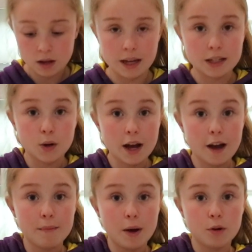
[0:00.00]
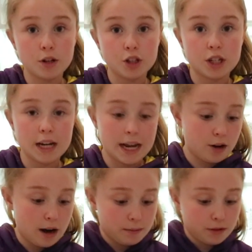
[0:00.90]
Okay, so I have my
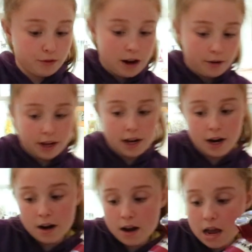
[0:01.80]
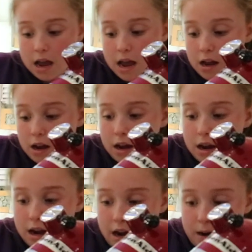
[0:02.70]
180 grams of flour here,
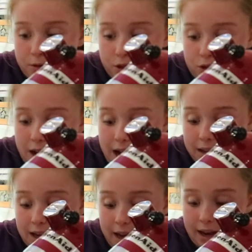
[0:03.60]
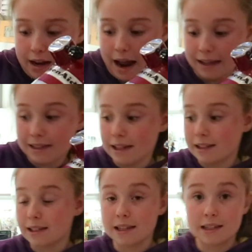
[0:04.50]
and I'm just going to add that in. And
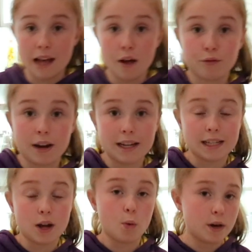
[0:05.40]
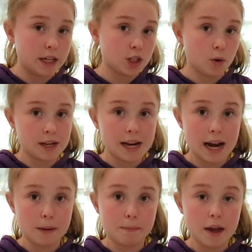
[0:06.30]
since this is self-raising, we don't need
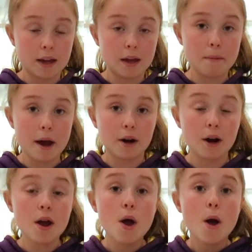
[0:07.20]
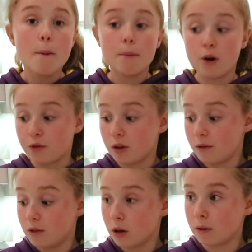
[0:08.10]
any baking powder, but if you
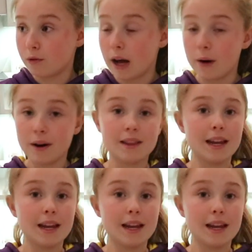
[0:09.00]
have normal flour,